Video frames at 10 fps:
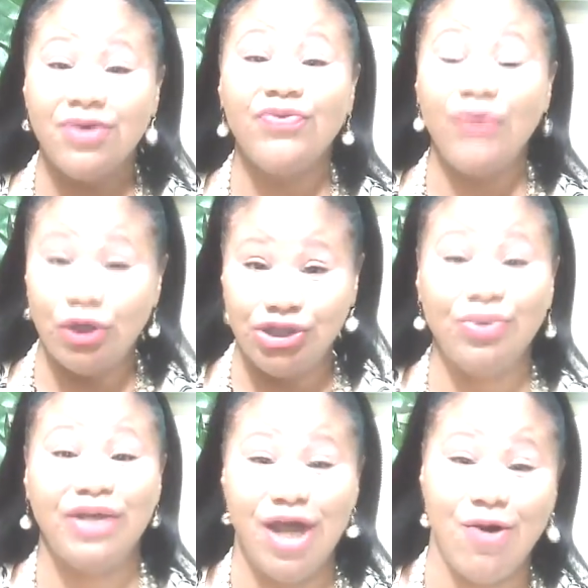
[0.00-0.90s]
you
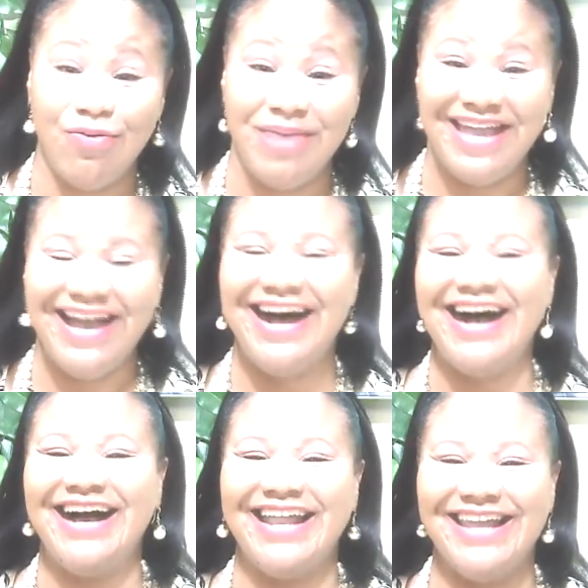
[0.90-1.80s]
thought you killed me.
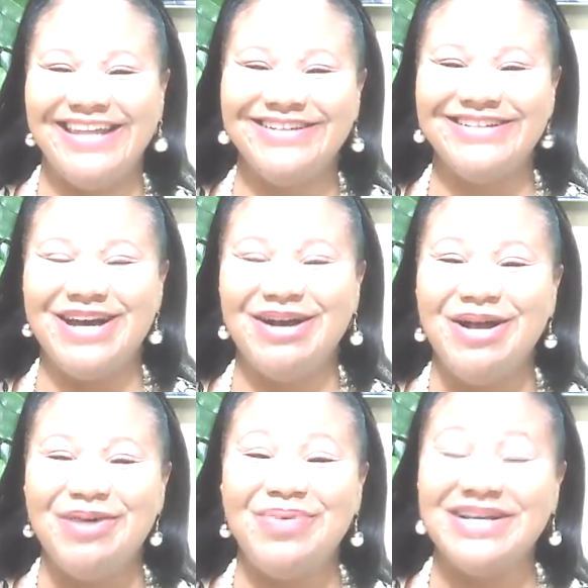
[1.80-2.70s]
Hallelujah.
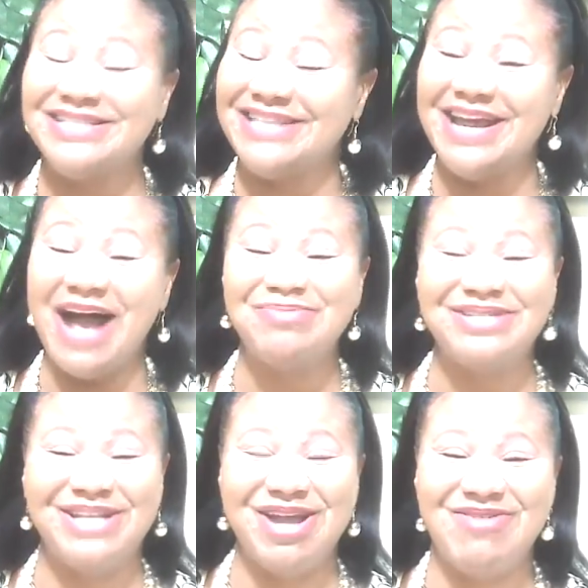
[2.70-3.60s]
But see, I'm
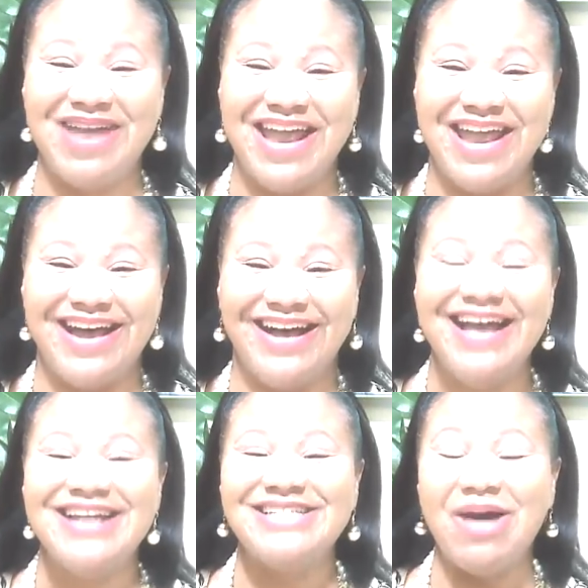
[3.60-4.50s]
still
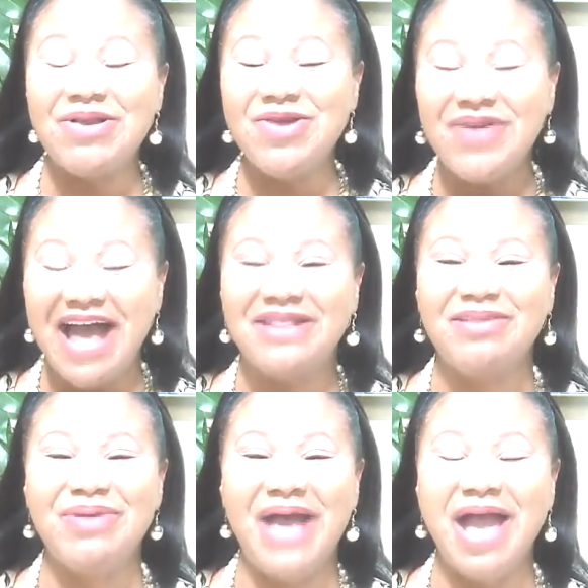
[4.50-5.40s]
here. So you got
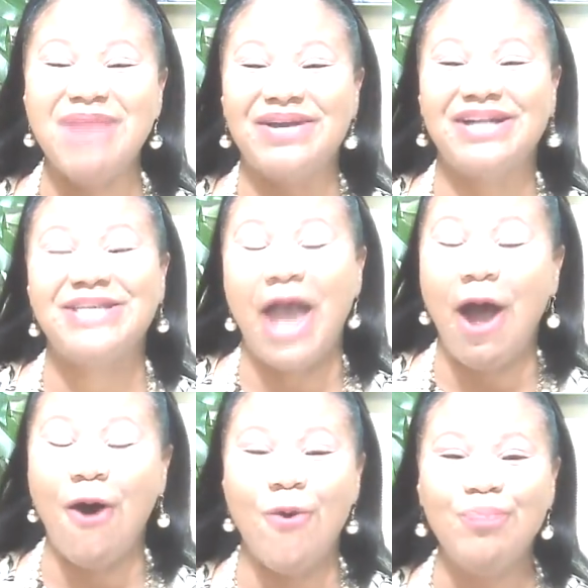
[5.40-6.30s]
to be able to
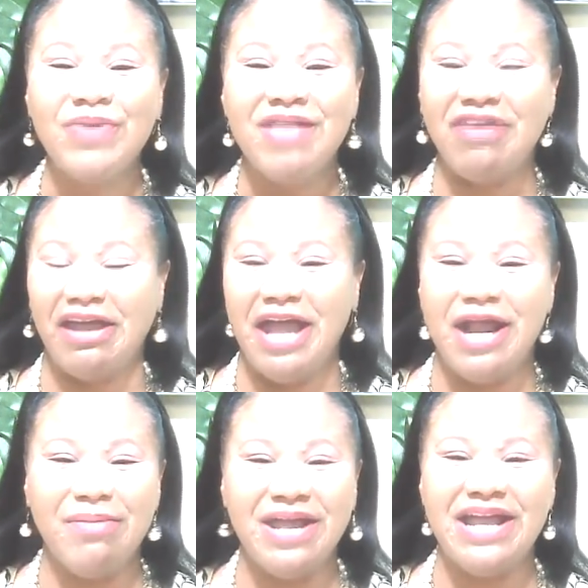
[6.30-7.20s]
tell the
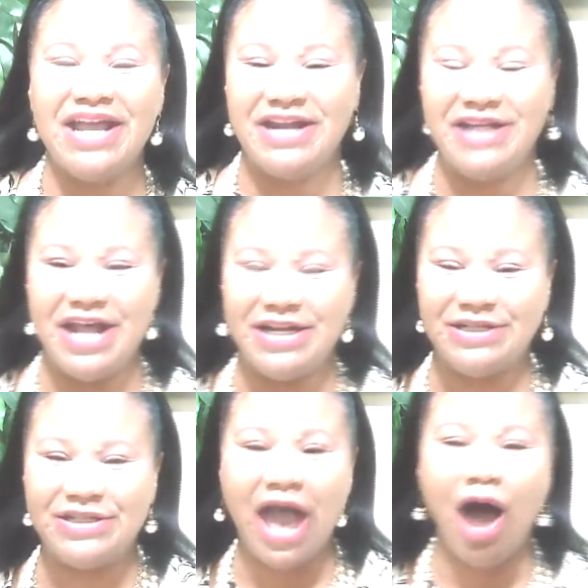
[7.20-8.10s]
enemy and,
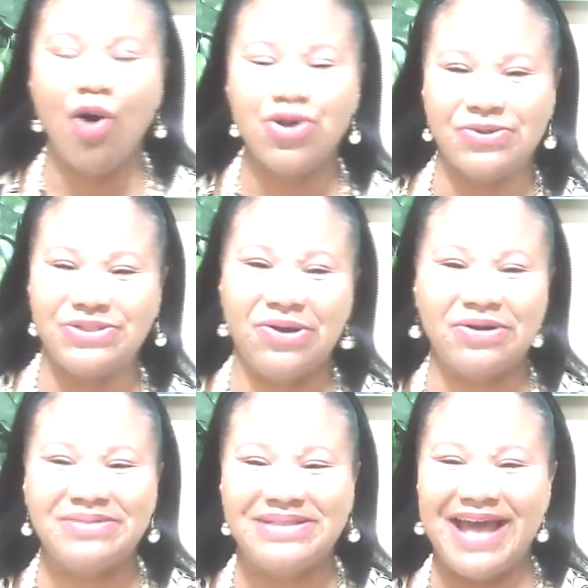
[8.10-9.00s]
and tell your
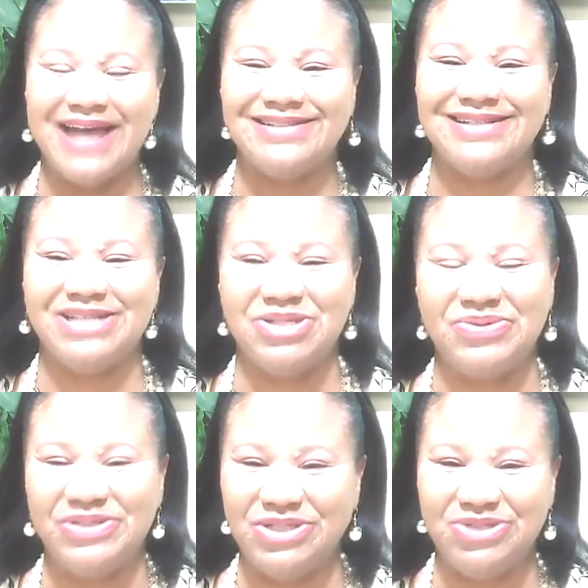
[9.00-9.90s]
circumstances and
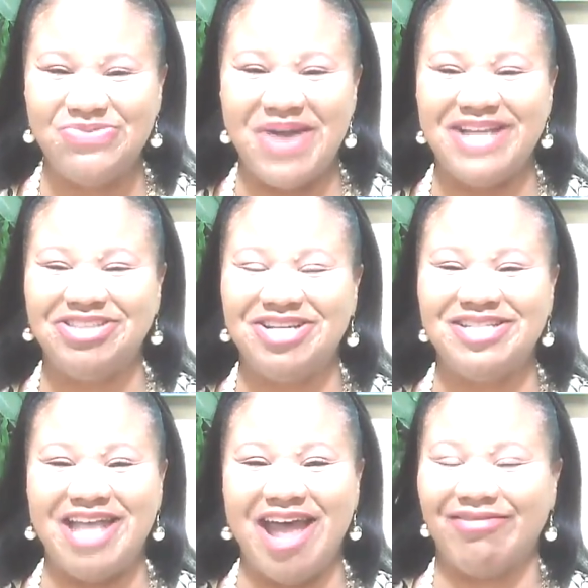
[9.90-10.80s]
your
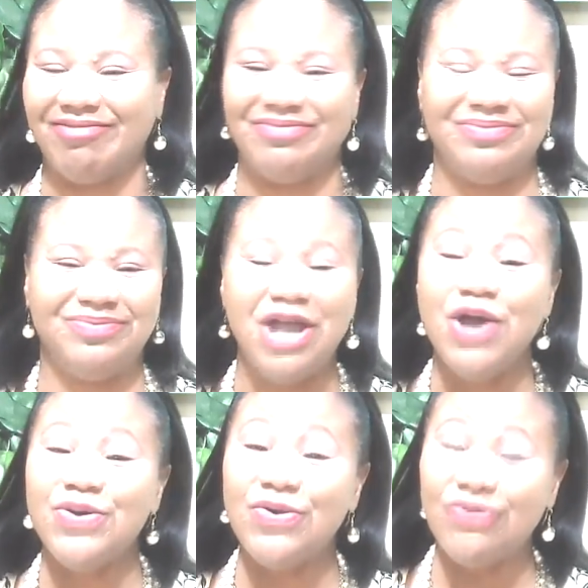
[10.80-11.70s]
situations that Mm-mm,
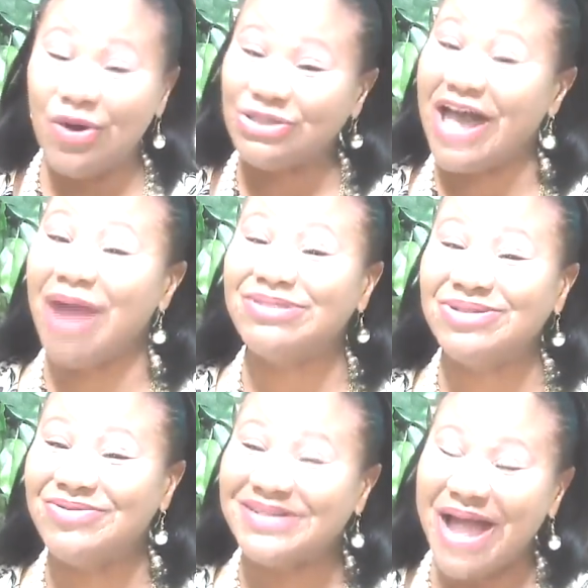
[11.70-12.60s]
you thought that
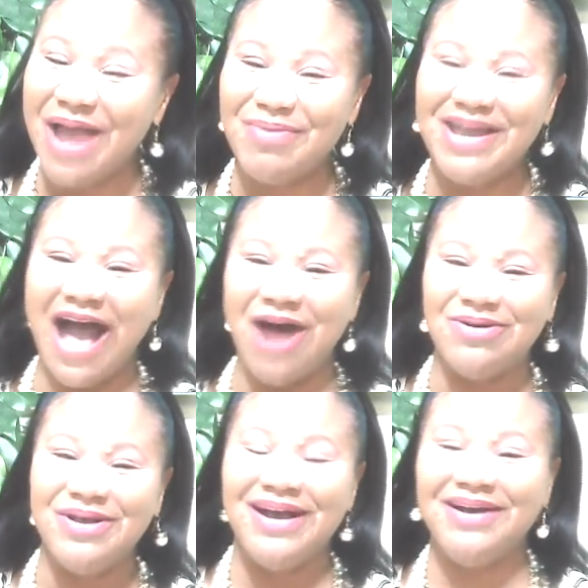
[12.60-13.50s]
was going to take me
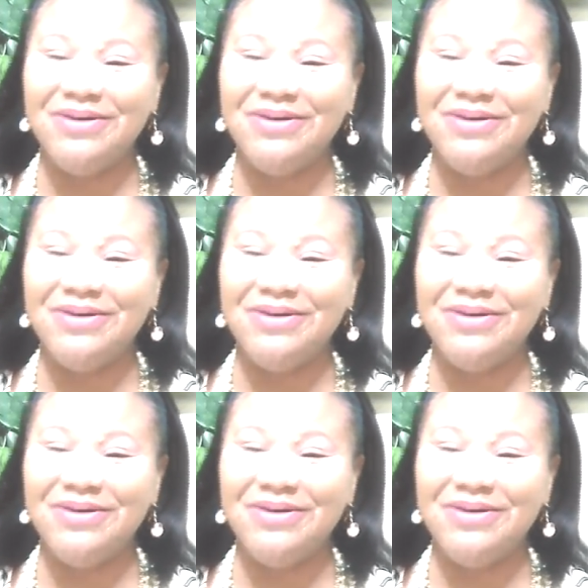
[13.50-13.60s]
out.